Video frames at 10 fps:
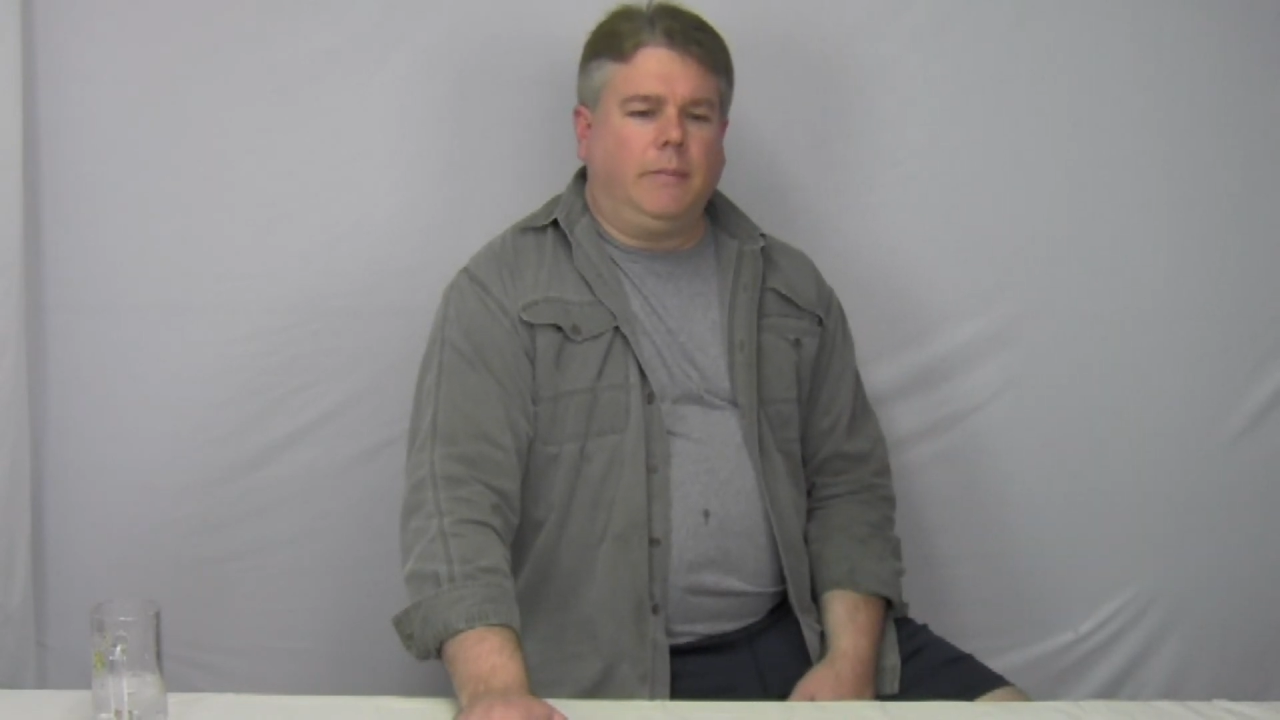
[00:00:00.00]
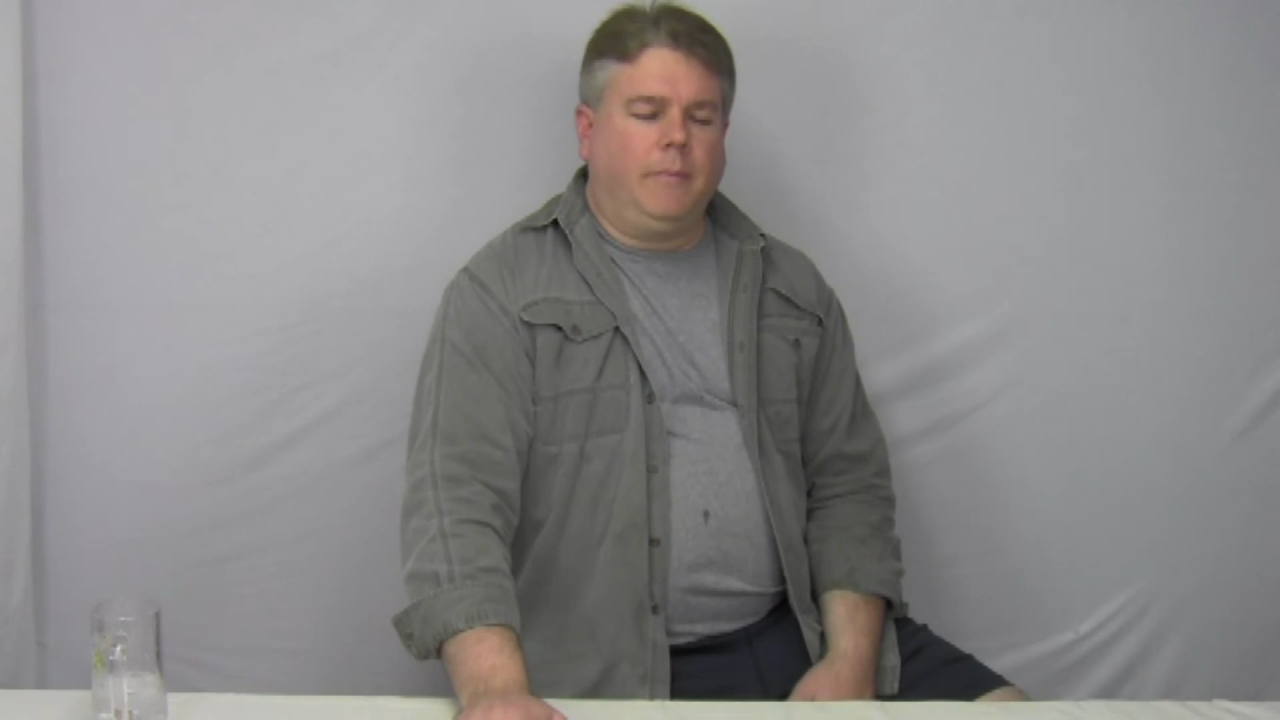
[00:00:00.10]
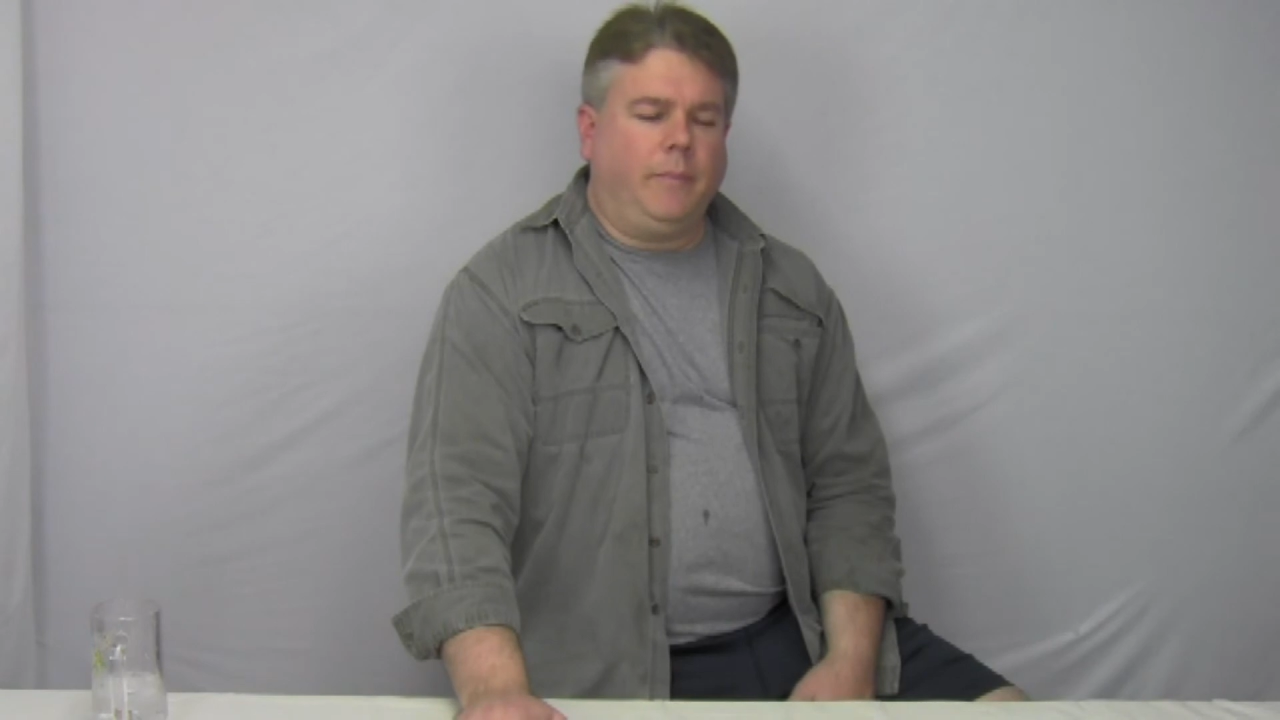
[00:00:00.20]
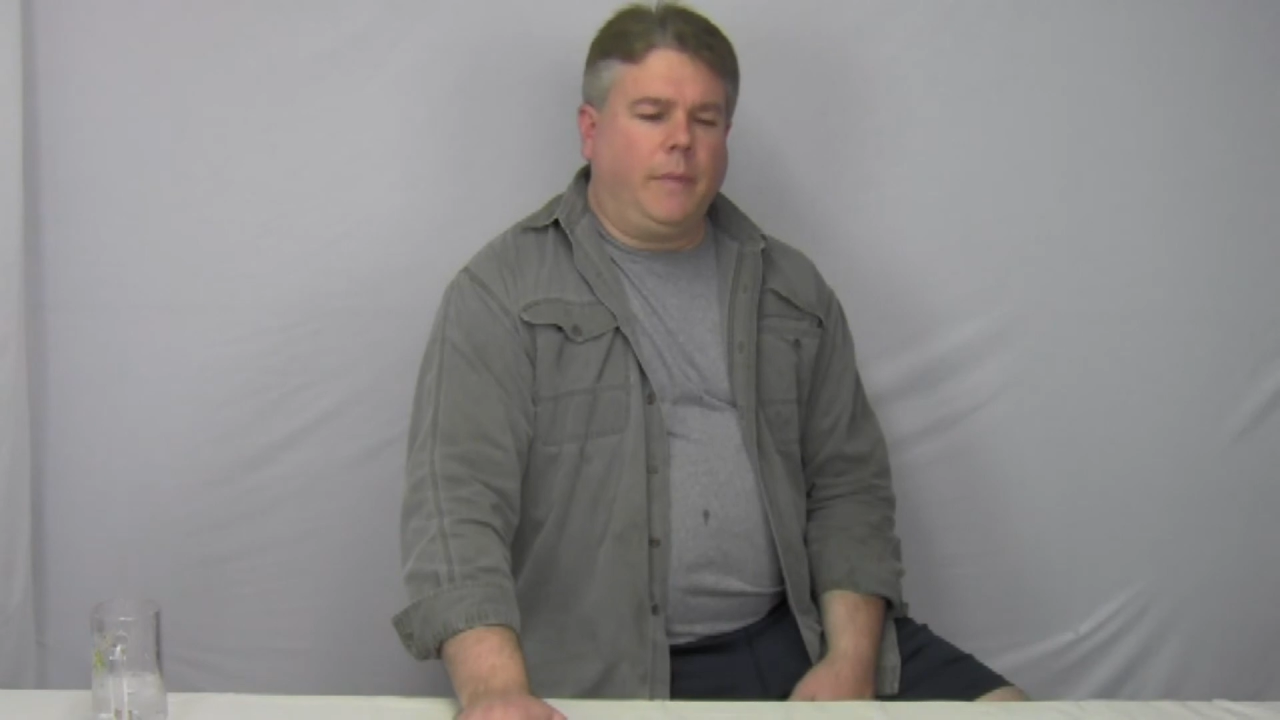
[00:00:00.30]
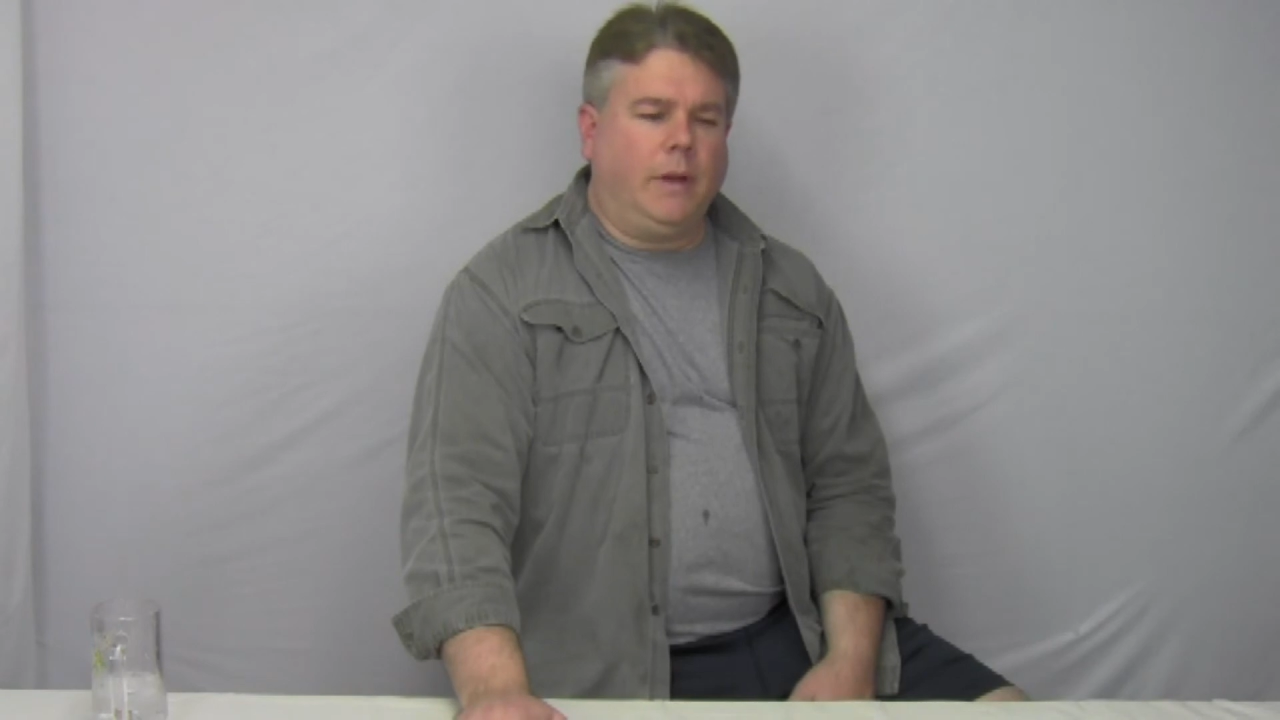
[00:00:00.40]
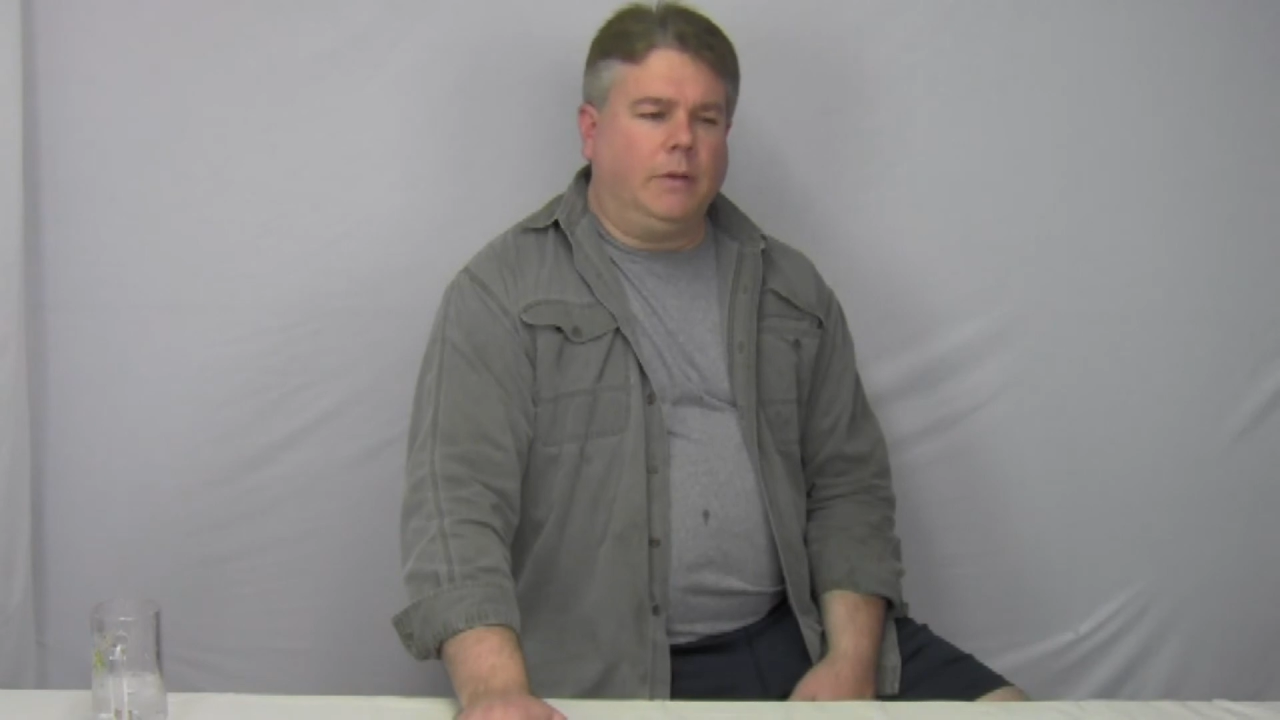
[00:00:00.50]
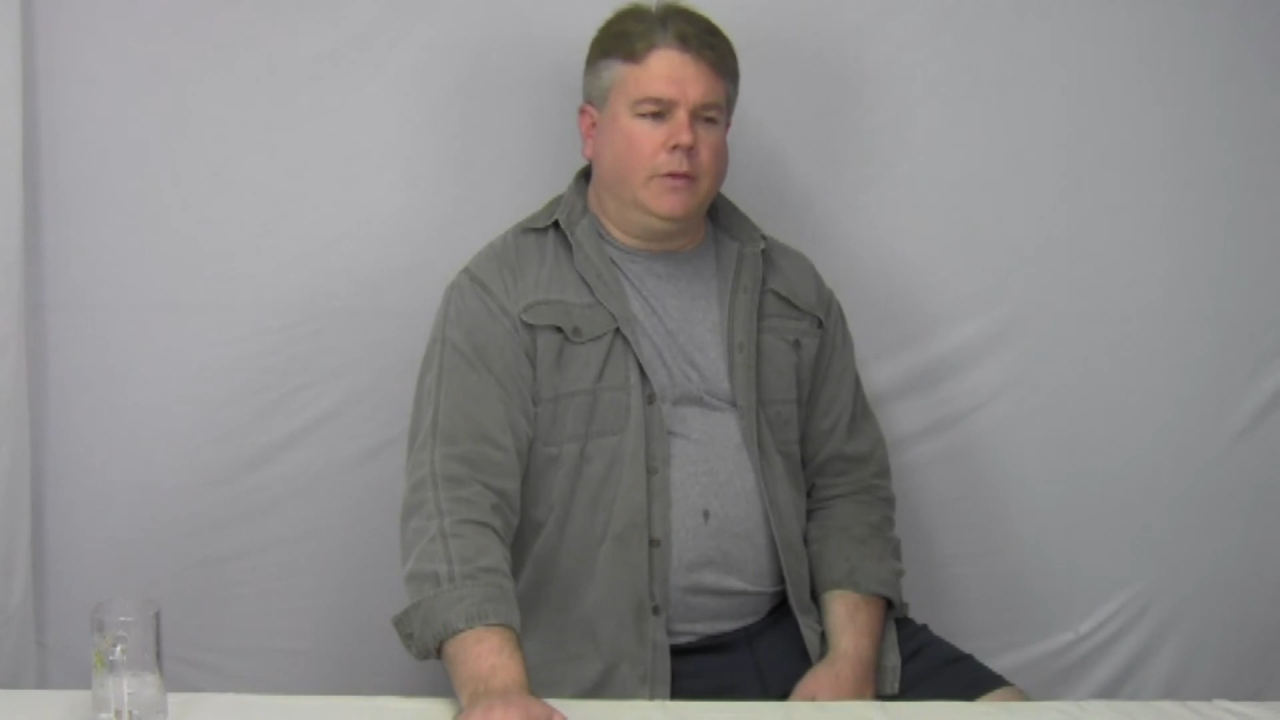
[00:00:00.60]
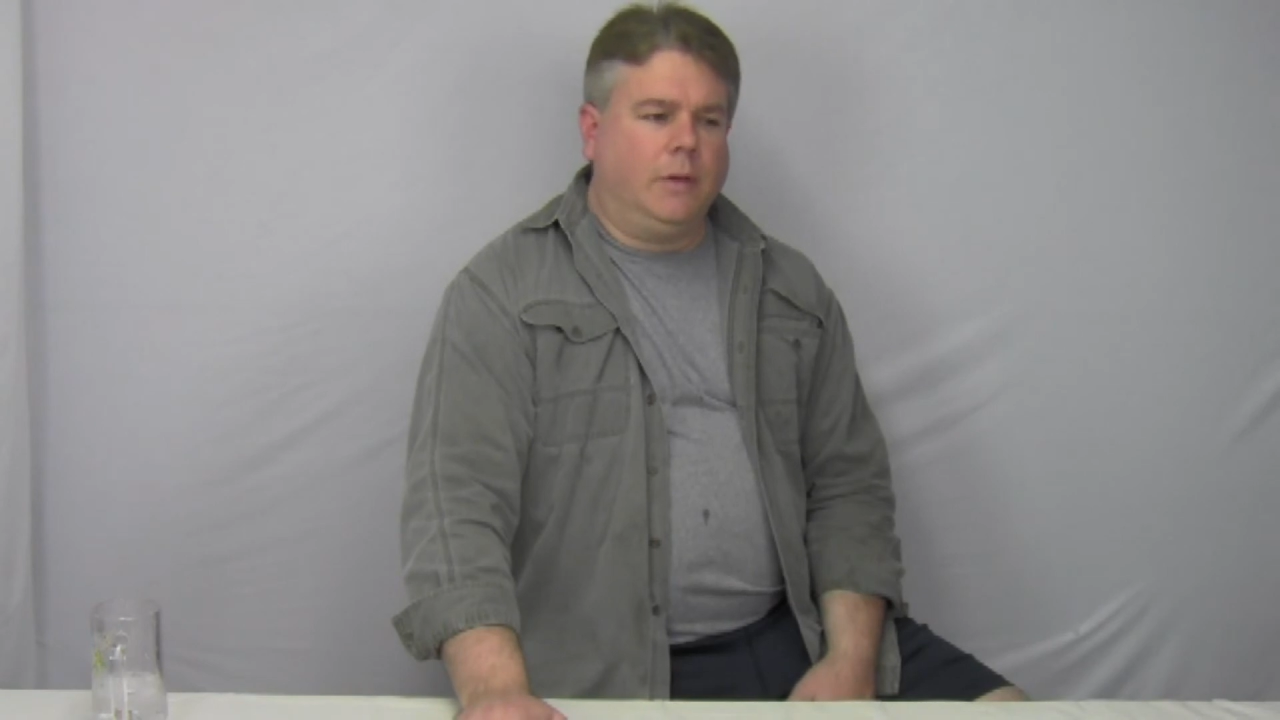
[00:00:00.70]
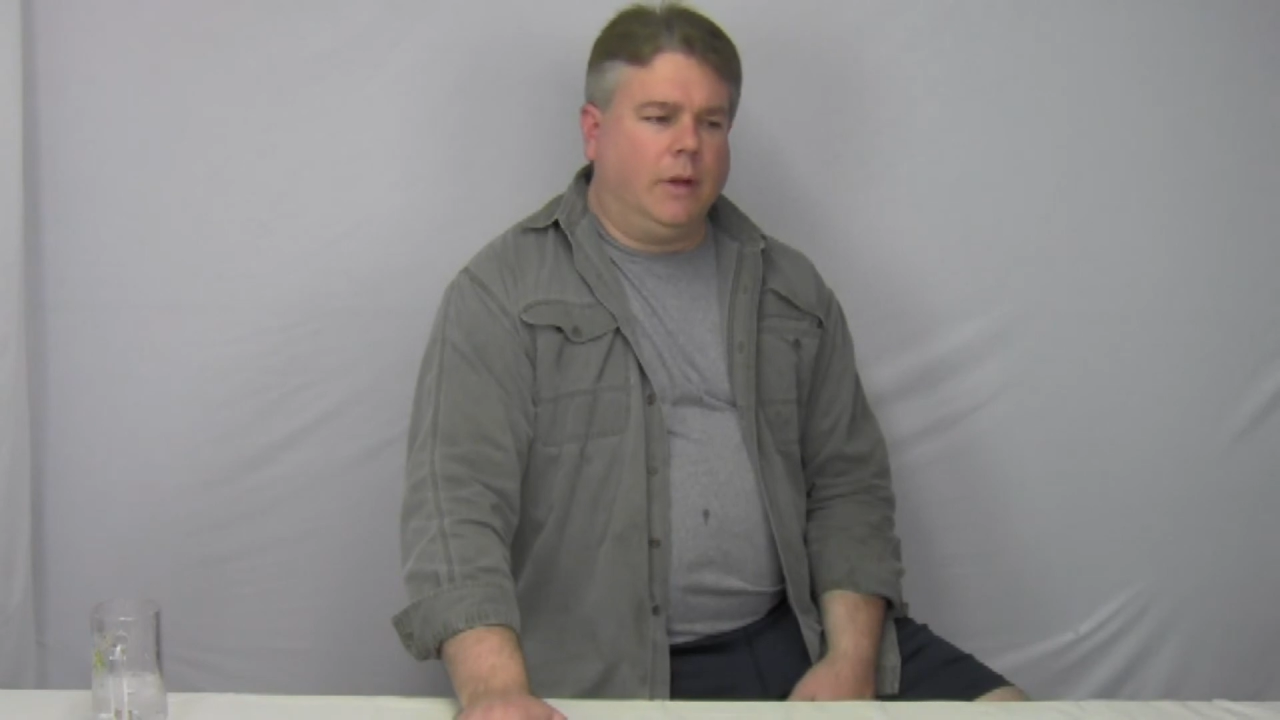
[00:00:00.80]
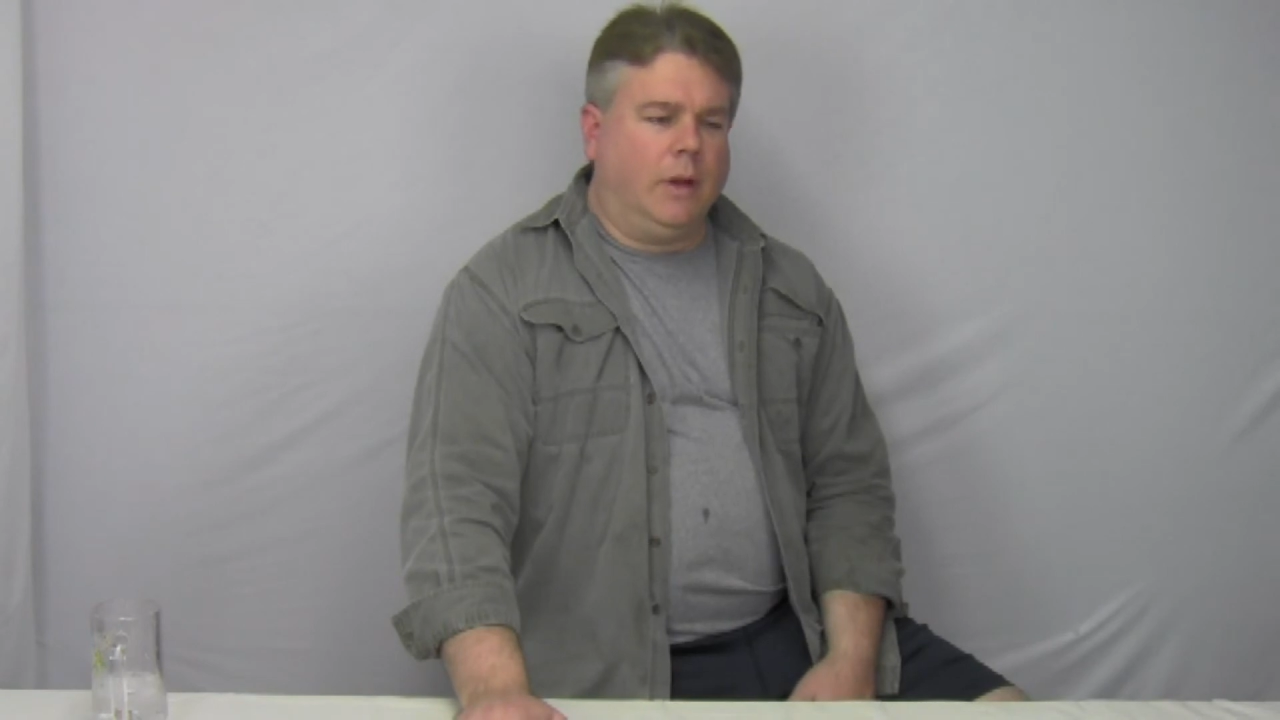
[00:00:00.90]
and he
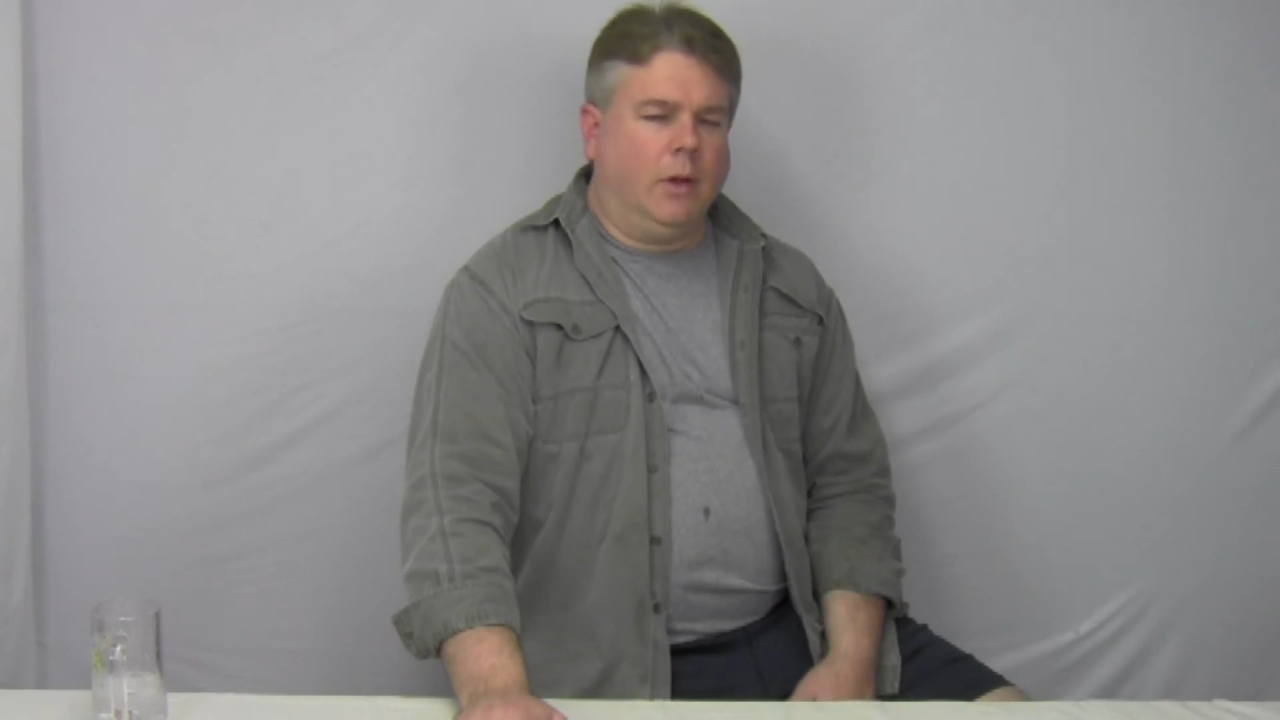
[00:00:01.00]
goes,